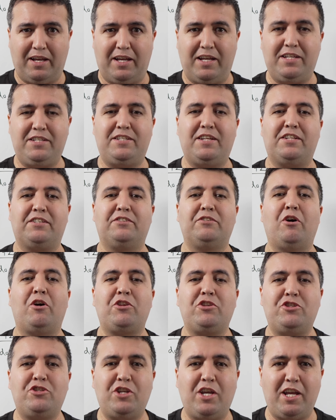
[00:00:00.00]
it does
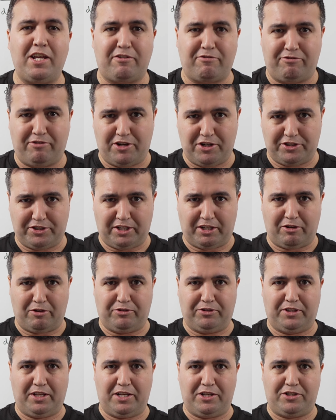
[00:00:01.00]
not check first the
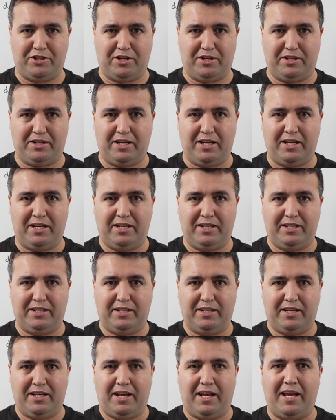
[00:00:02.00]
condition.
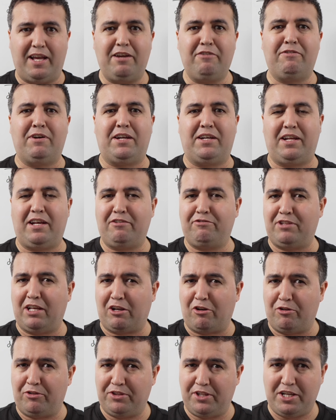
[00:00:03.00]
Even if the
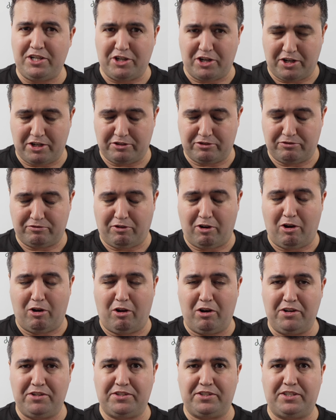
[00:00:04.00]
condition is
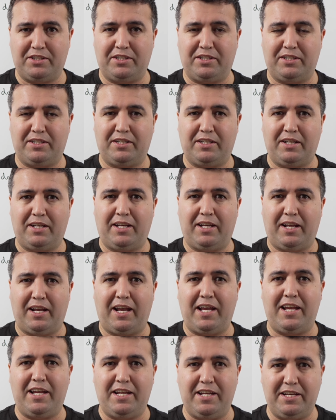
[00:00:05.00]
false,
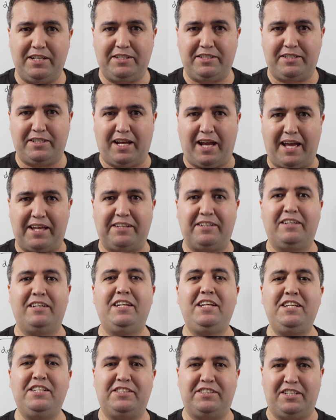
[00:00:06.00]
at
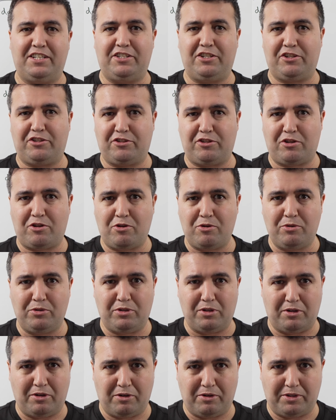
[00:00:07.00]
least it execute,
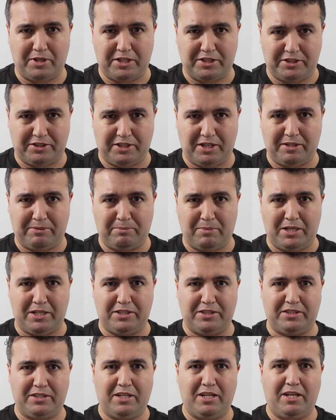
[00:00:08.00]
the
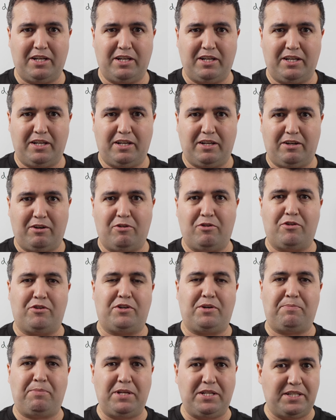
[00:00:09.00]
statements or
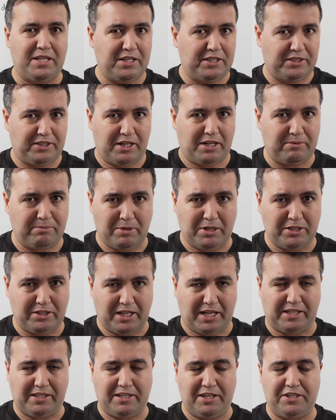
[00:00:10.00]
repeat the statements
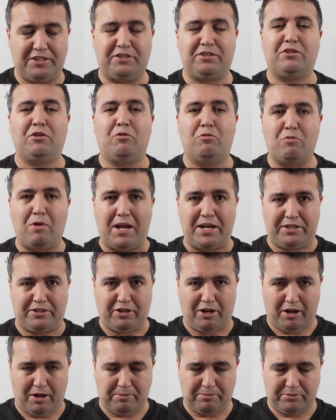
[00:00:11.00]
at least one
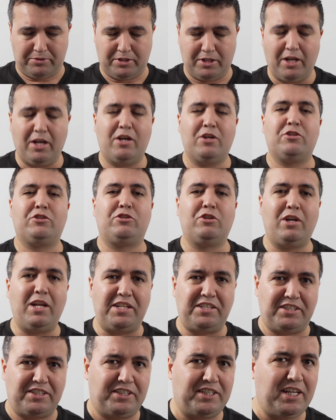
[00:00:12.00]
time. So
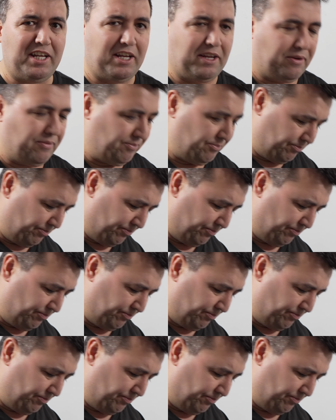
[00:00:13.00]
let's see